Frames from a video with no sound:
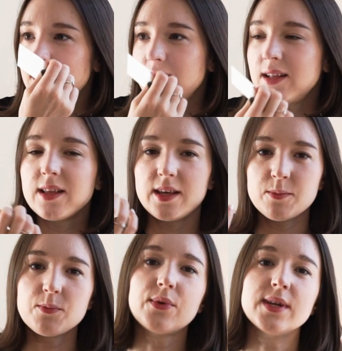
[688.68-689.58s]
it
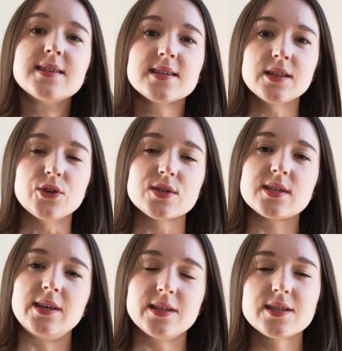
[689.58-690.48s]
imprints in your
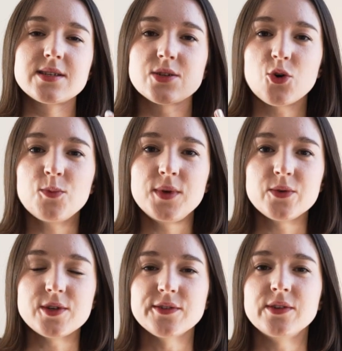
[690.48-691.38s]
skin so
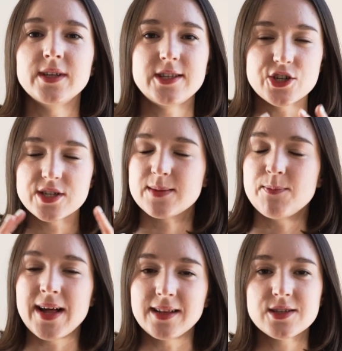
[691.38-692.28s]
beautifully, it just
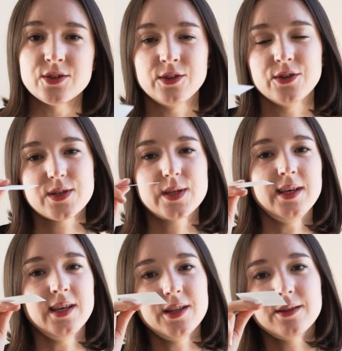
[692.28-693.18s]
melts on your
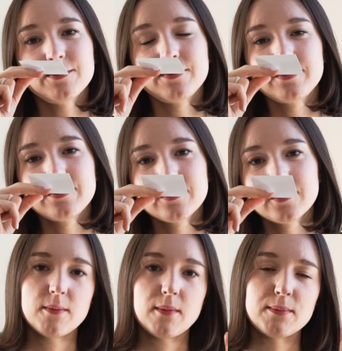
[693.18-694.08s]
skin.
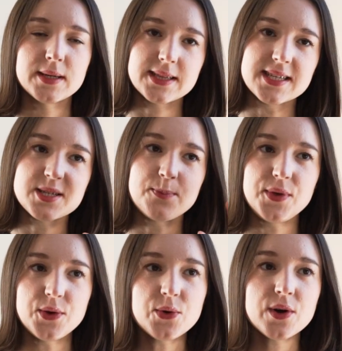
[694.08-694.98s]
But this
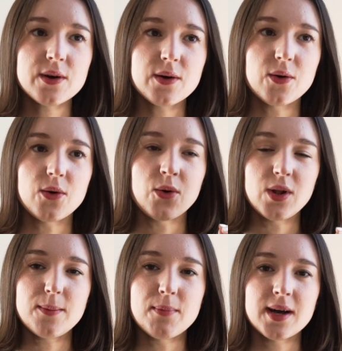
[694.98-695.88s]
pure
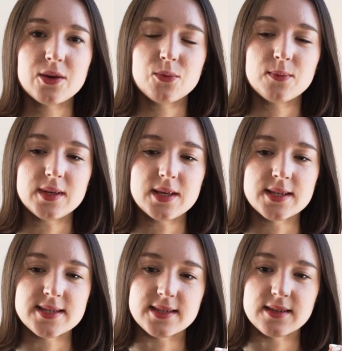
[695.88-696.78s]
olibanum
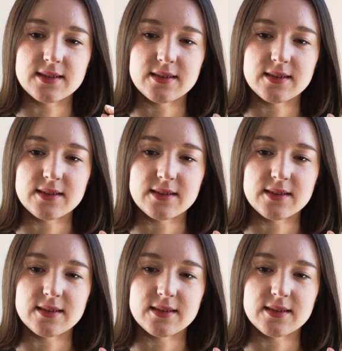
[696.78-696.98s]
is